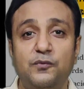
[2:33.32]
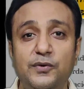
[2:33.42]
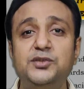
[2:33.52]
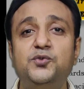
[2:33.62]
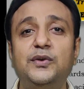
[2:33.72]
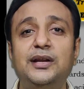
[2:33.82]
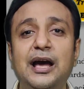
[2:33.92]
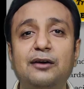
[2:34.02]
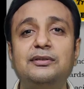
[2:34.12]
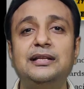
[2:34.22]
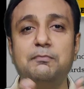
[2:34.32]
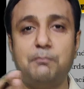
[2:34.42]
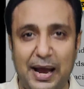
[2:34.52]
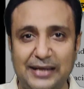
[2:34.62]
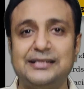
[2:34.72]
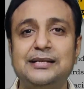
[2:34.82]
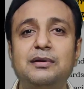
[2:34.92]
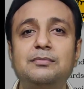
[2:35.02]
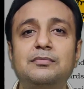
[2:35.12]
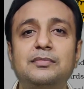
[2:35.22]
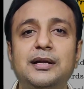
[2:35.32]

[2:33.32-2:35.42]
which will have the maximum